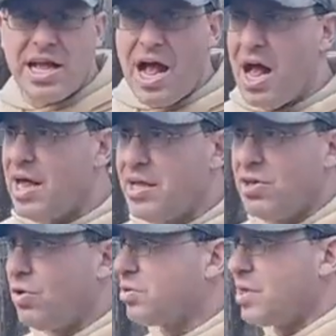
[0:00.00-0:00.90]
that, you
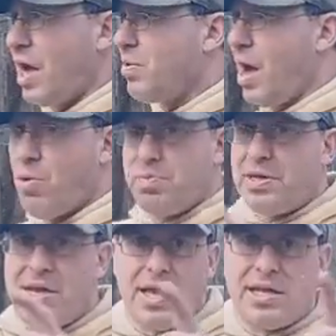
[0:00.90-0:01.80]
know, I would be
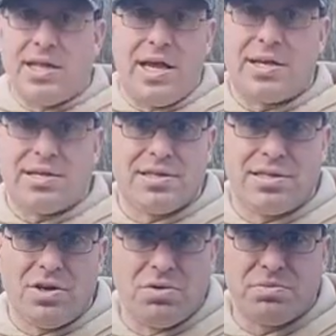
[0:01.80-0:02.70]
getting like,
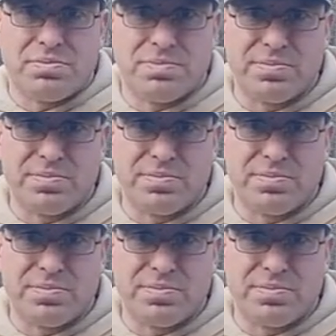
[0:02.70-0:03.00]
you know,